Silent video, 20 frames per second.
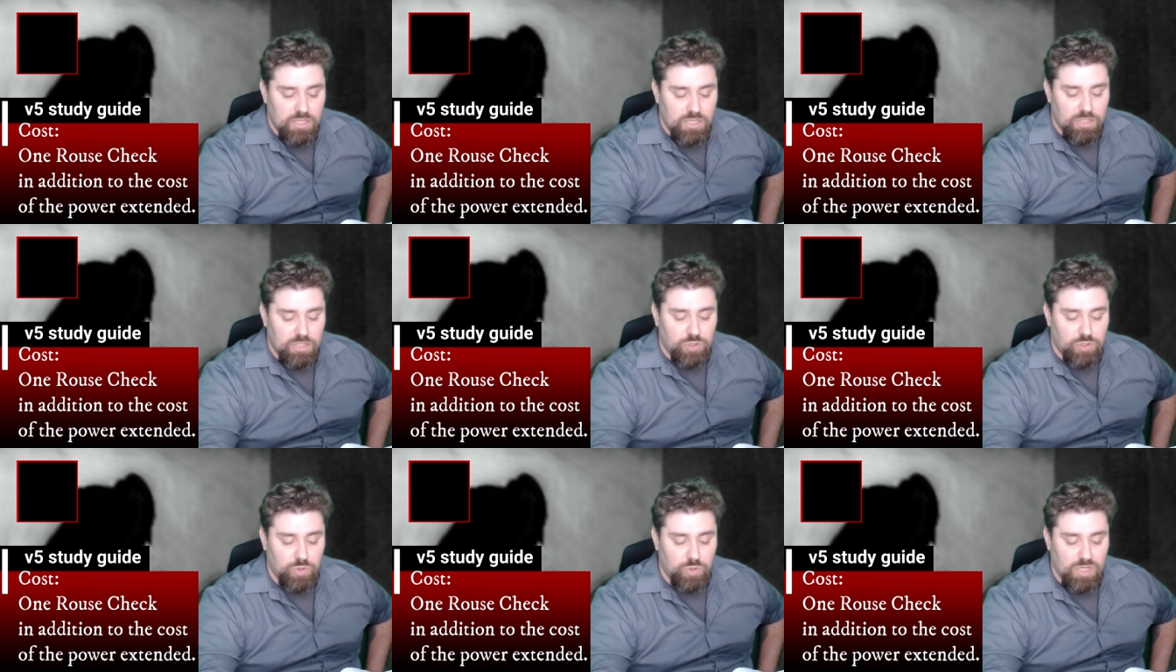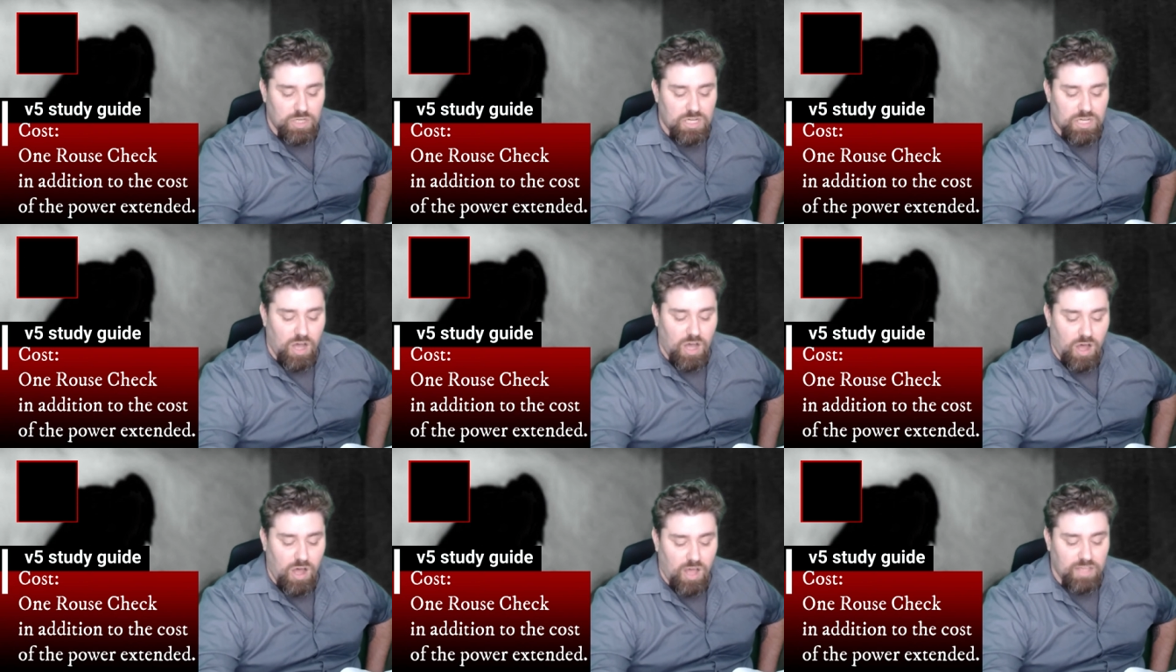to the
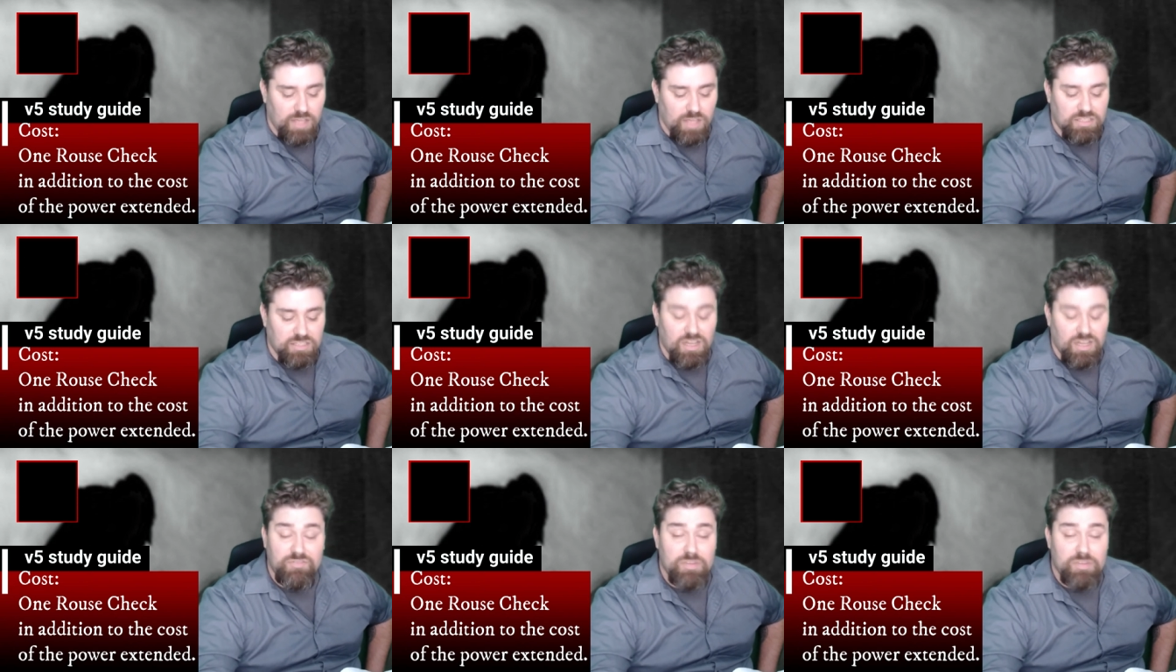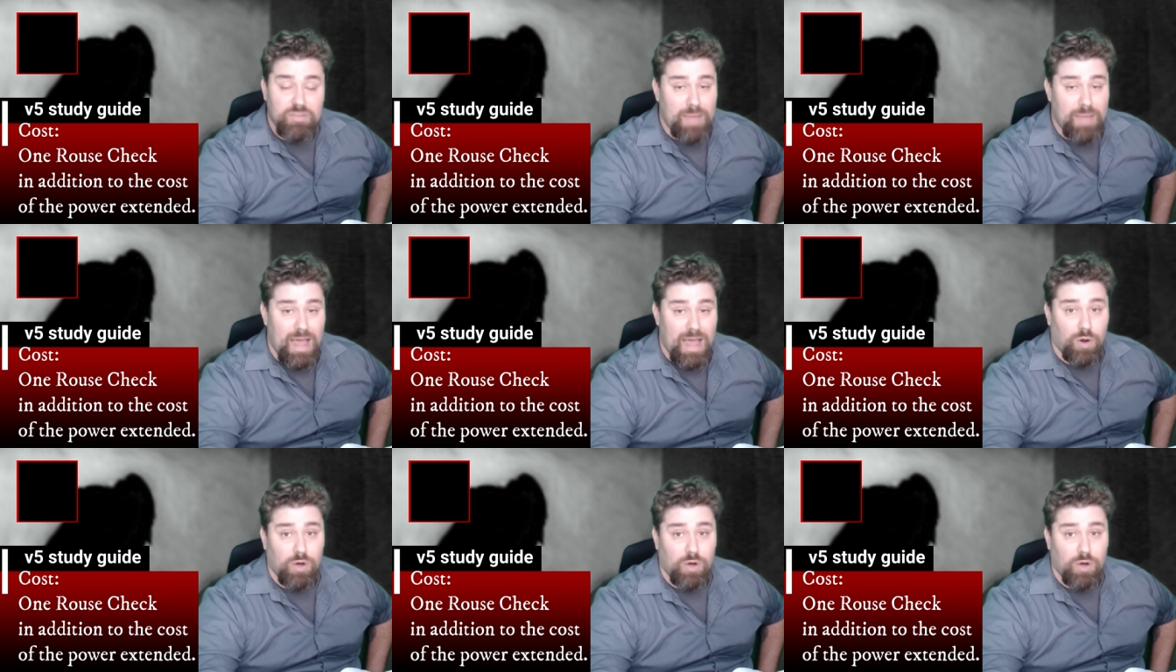cost of the
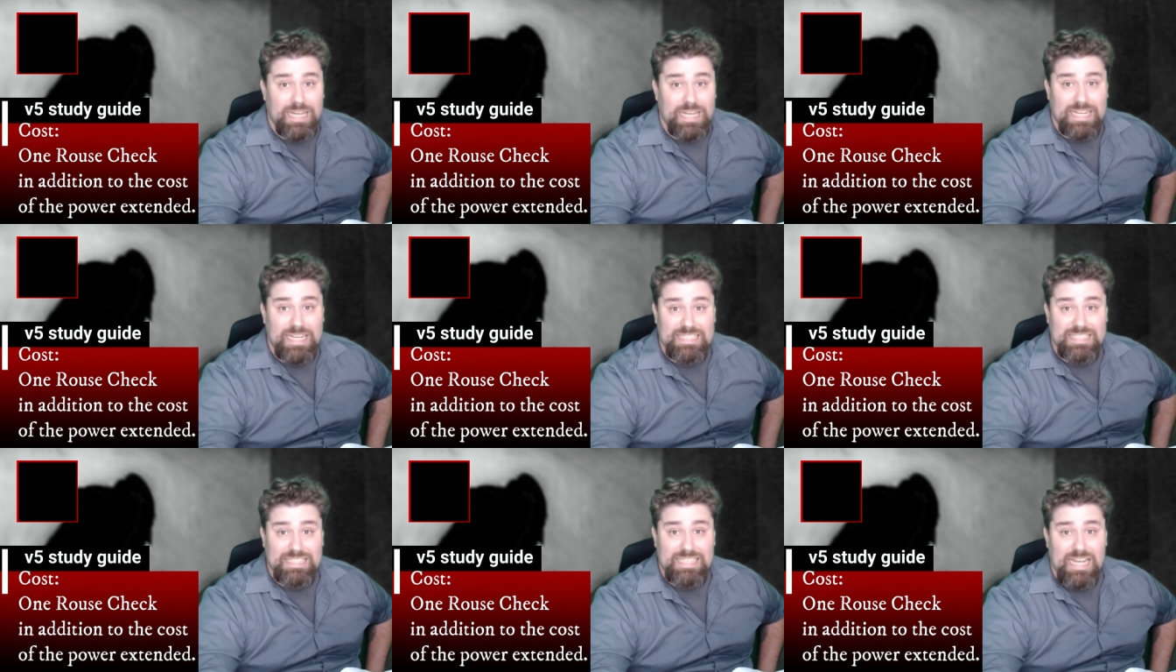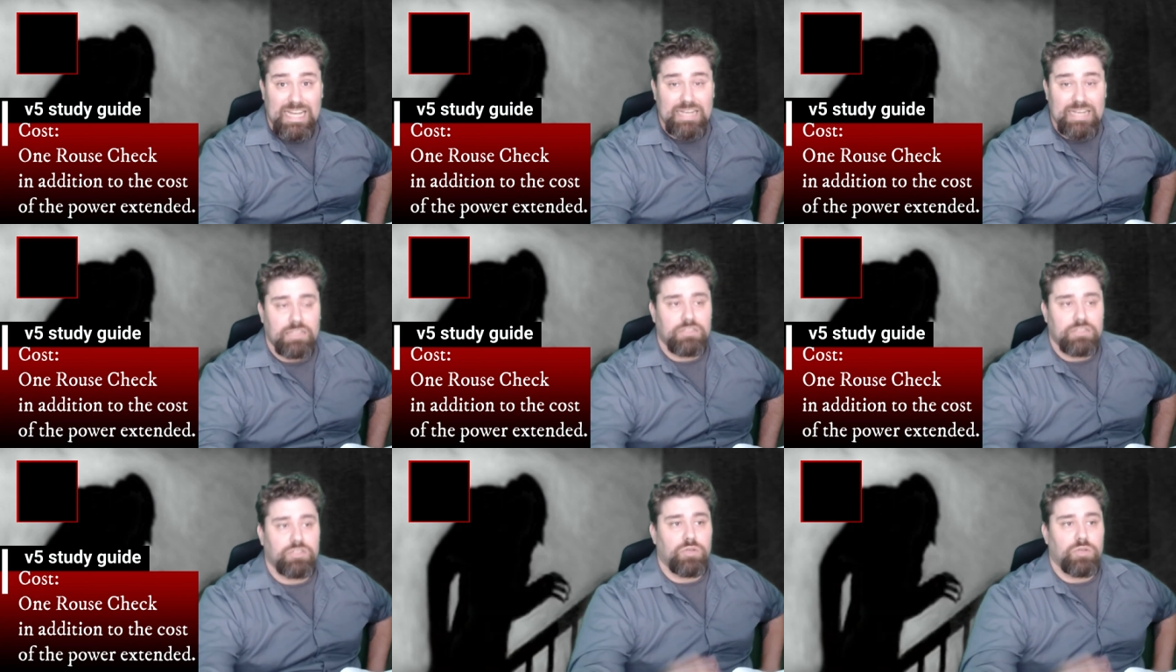power extended.